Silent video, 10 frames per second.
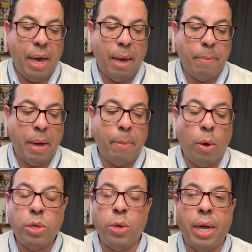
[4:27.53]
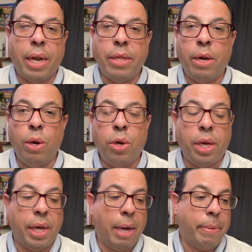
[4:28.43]
I'm also not out there
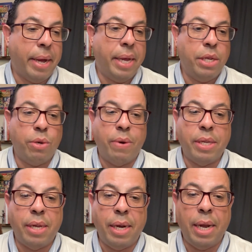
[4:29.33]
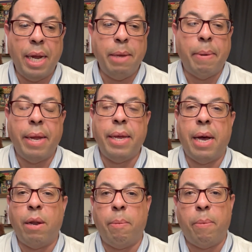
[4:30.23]
looking. I'm not interested in anybody.
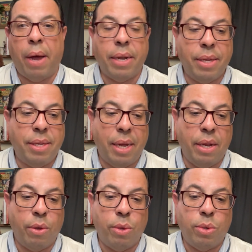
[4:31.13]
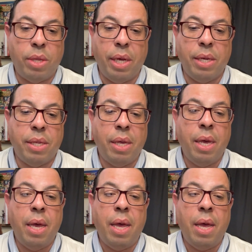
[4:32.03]
I don't practice any of those things.